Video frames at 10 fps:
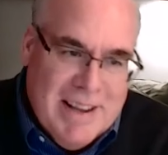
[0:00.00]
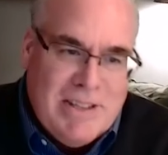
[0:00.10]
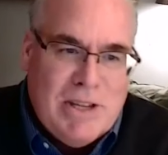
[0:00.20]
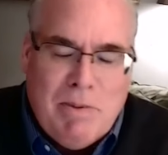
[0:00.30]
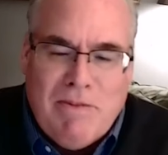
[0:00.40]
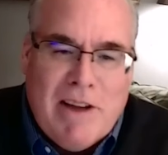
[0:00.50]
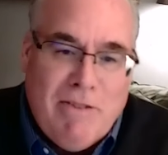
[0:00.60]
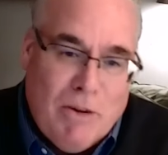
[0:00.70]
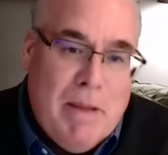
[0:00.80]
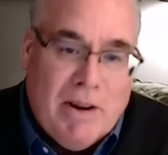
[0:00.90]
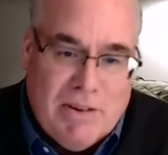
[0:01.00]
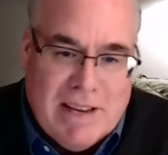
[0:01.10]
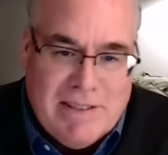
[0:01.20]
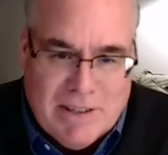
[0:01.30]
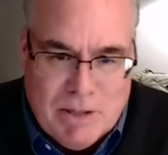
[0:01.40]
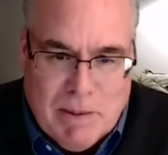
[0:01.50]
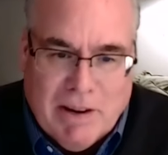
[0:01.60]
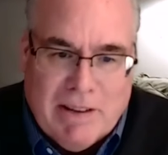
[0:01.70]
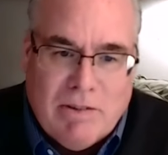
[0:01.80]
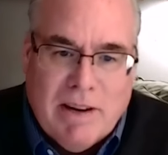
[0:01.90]
it's just provide for a better testing
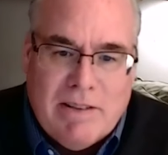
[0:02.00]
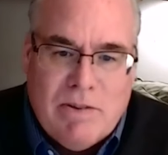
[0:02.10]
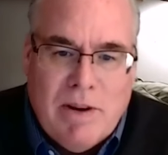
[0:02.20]
experience, right?